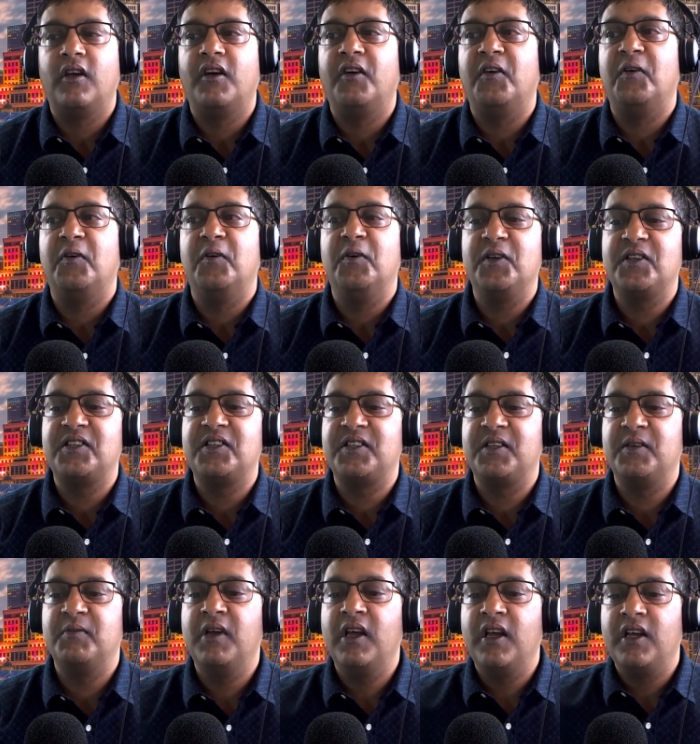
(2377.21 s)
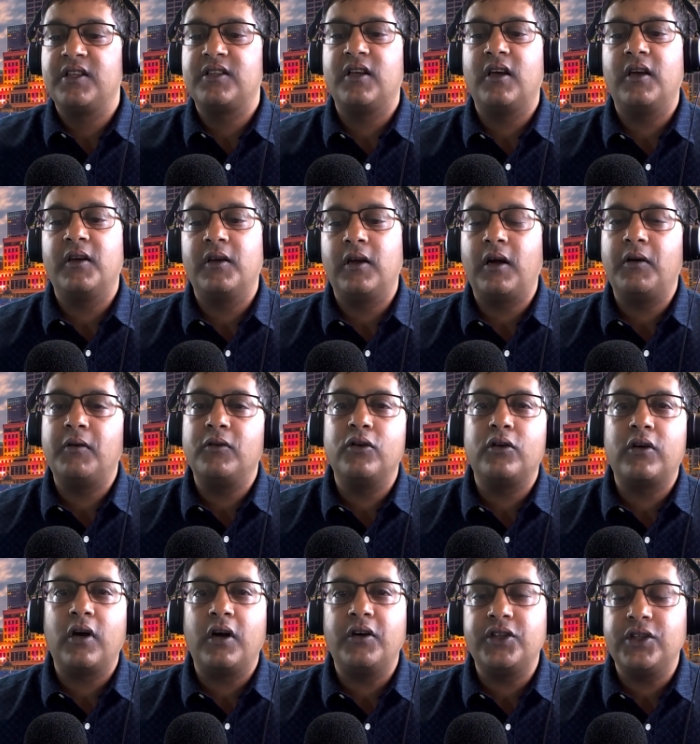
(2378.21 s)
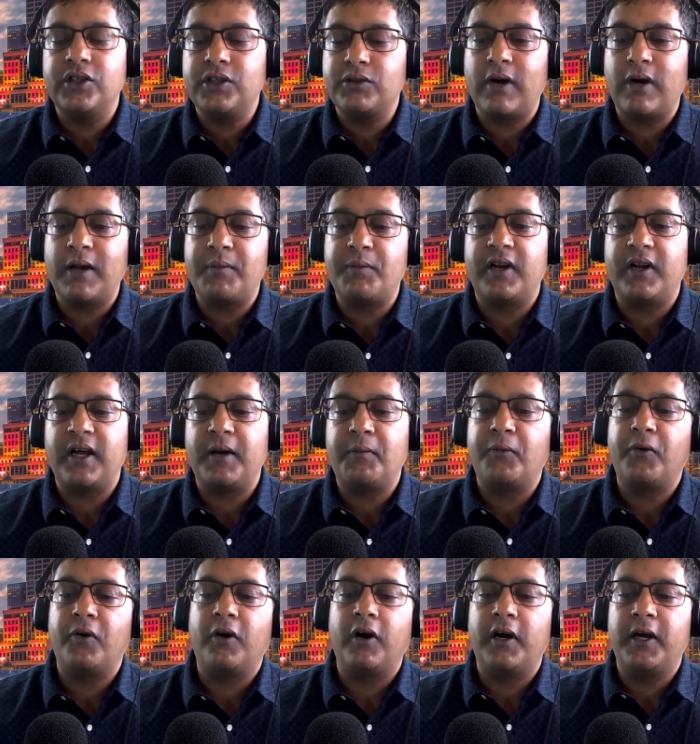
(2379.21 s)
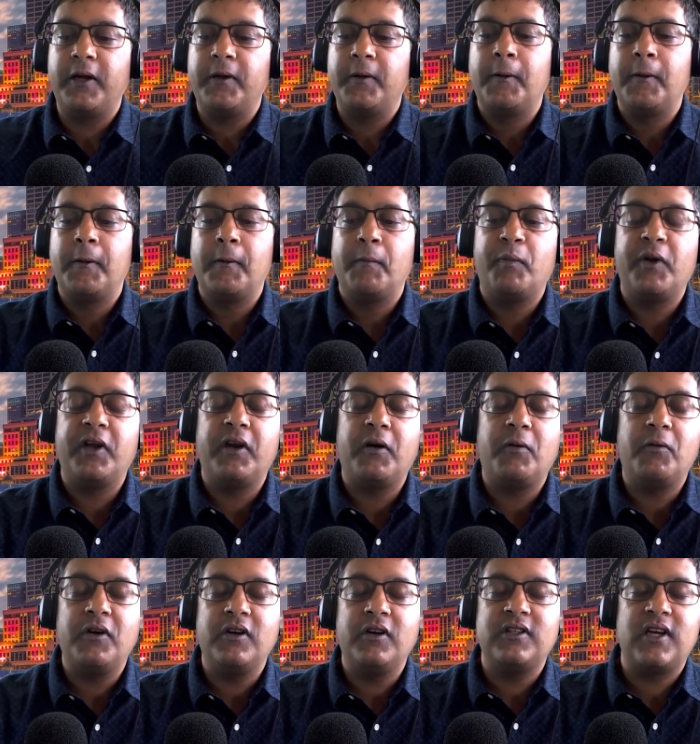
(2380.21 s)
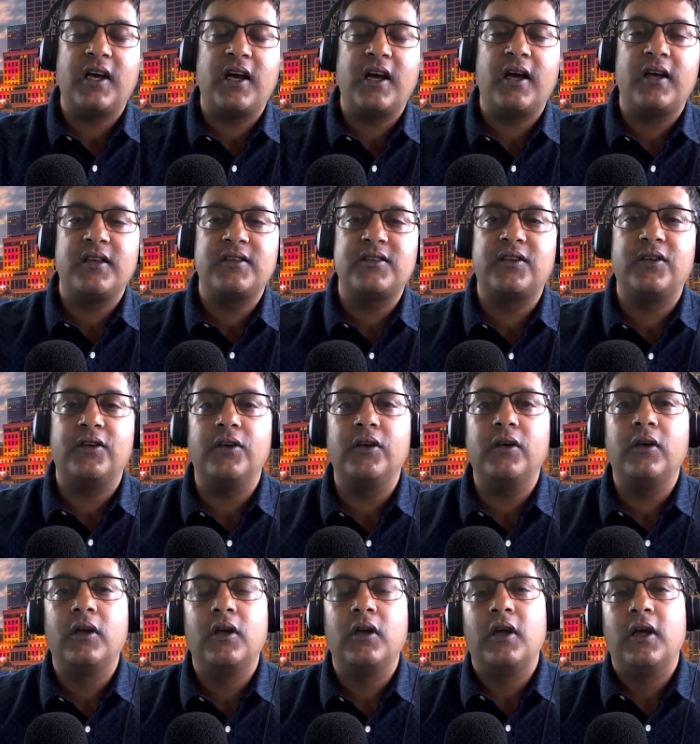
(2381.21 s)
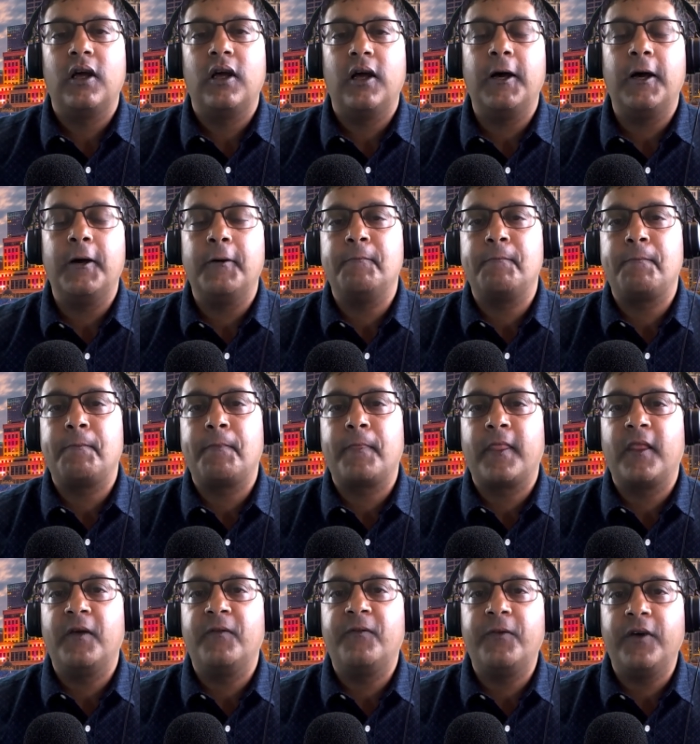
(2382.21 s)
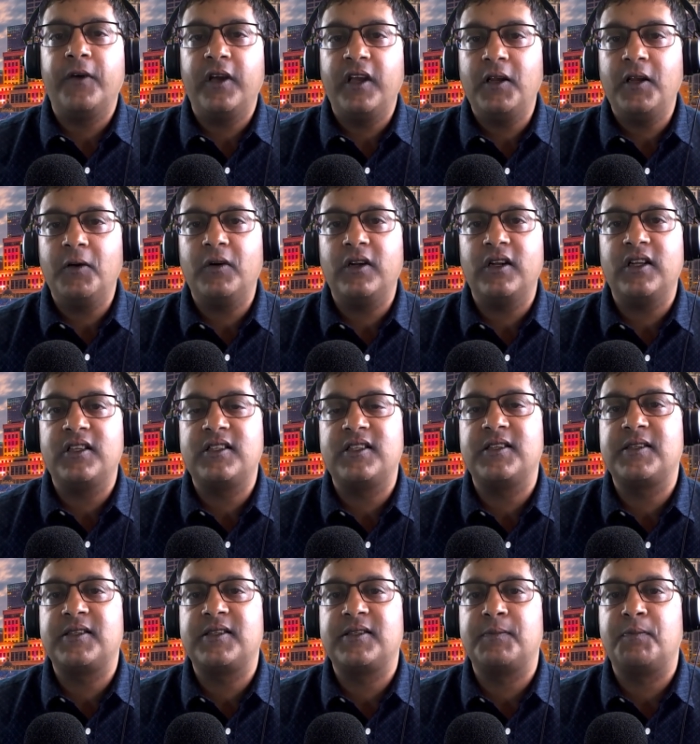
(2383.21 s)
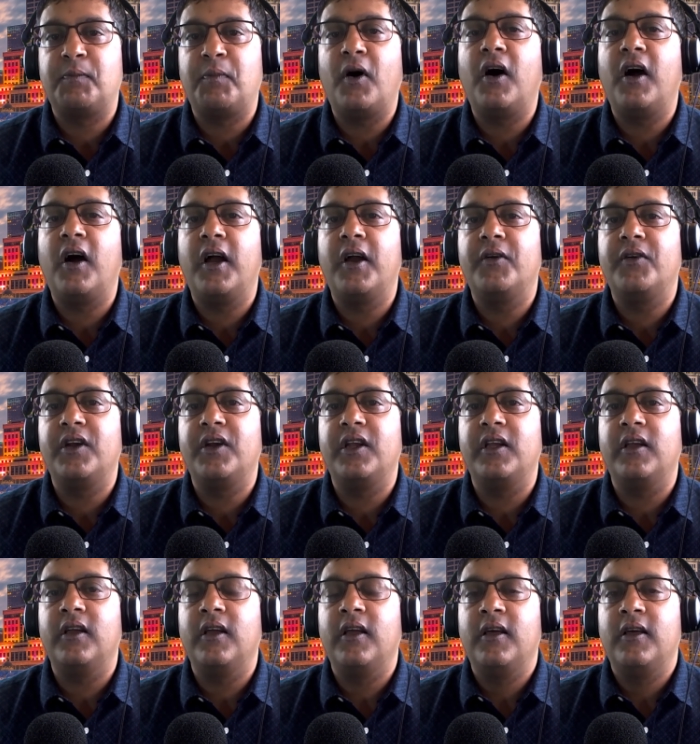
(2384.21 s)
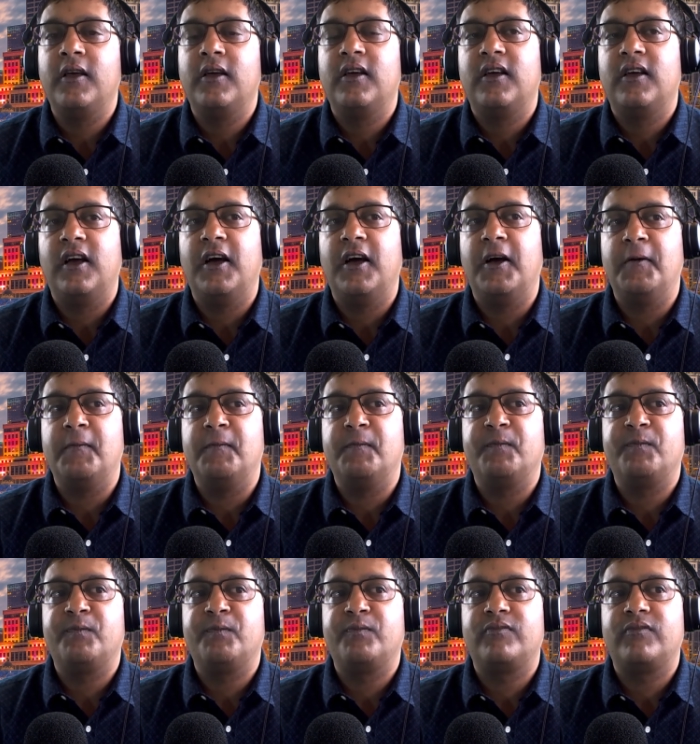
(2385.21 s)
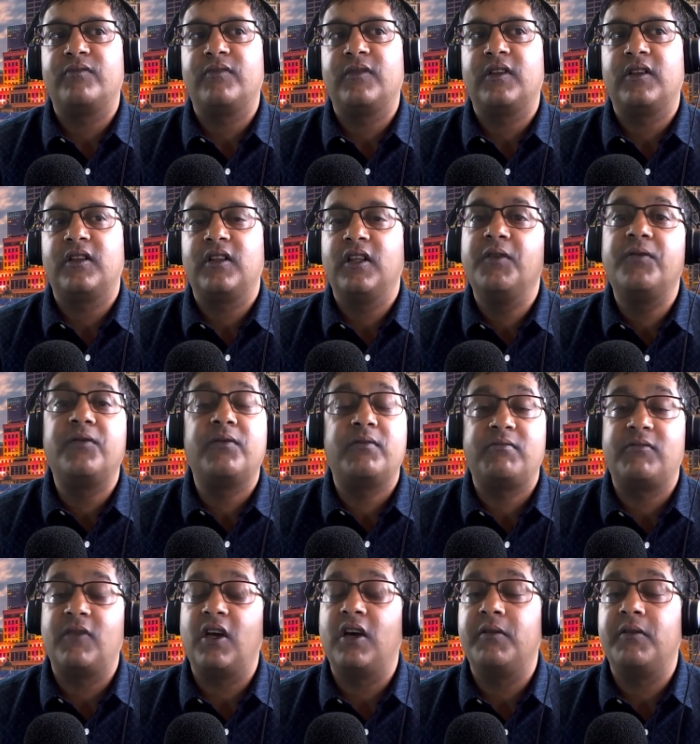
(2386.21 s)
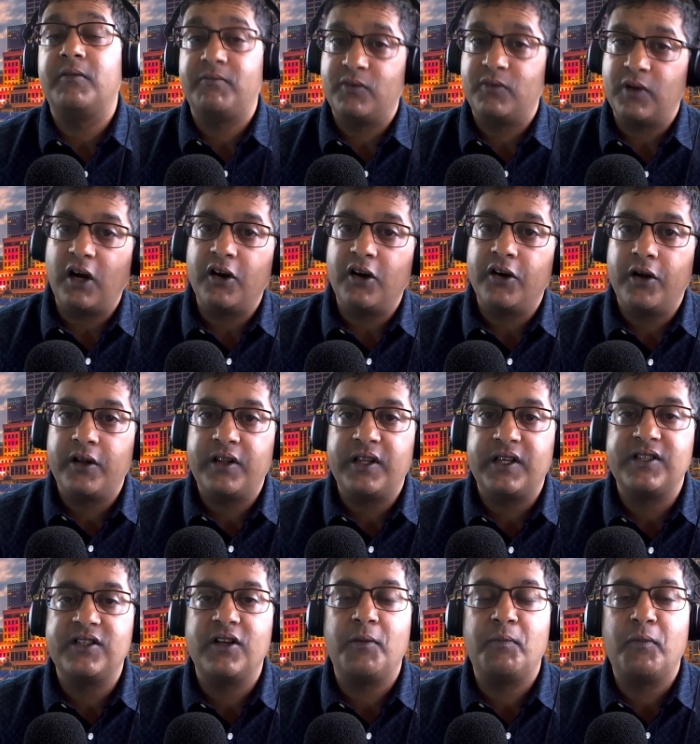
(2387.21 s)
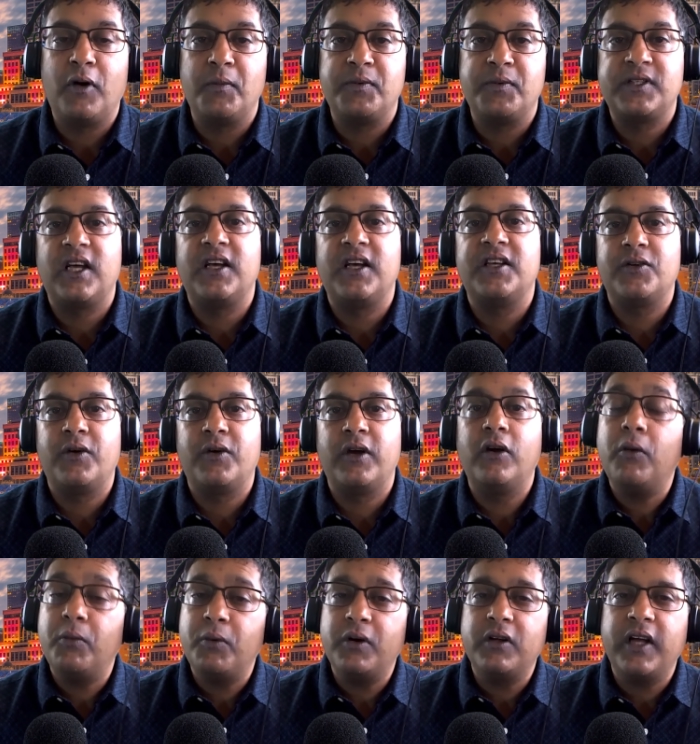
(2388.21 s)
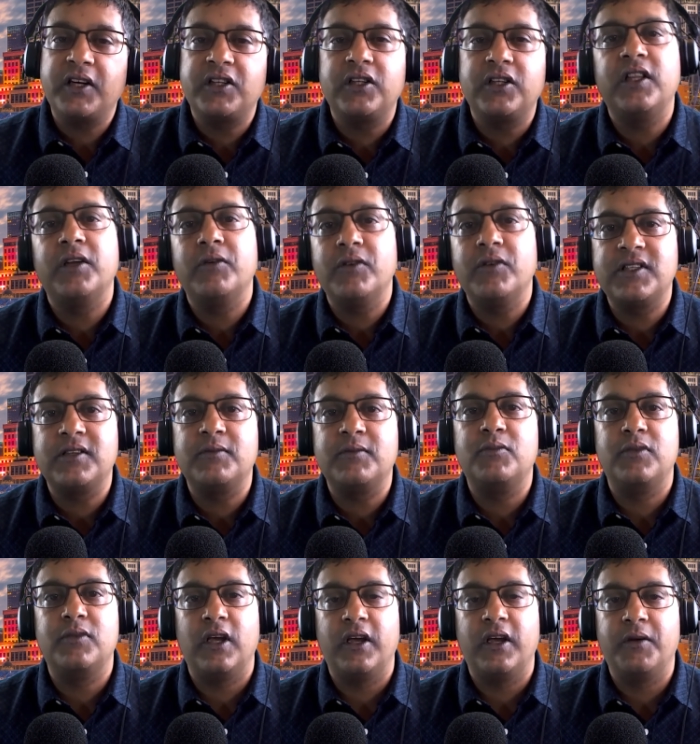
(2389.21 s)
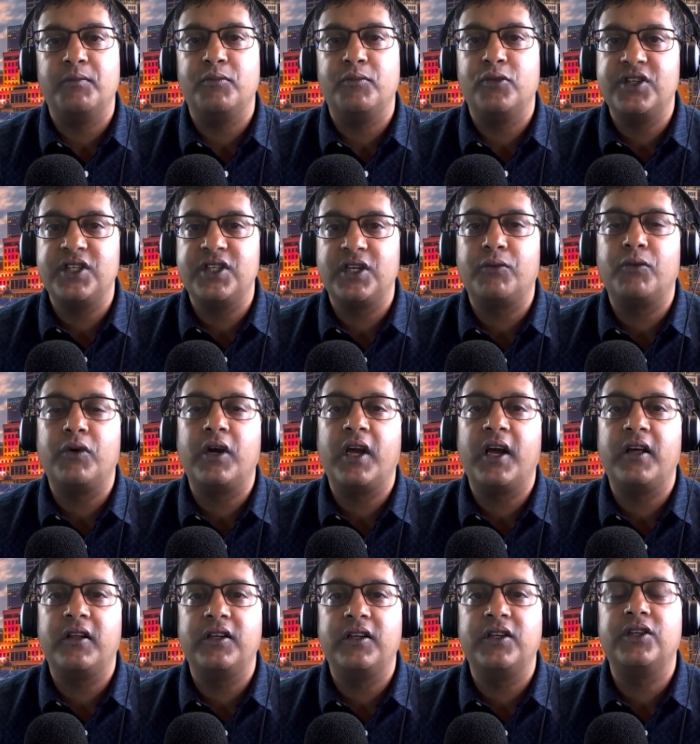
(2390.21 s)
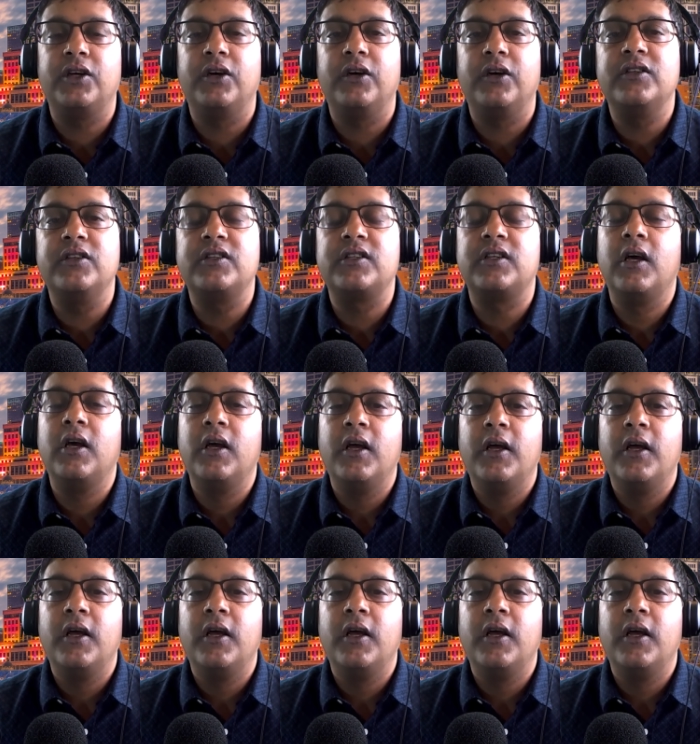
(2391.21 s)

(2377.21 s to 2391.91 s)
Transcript: Oh, awesome. So, oh, look, I'll just wrap it up, right? But I wanted to ask you, um, for anyone that's aspiring, um, if I, I know there's no Pop Stars around. Oh, well, actually, there is some uh, music reality shows.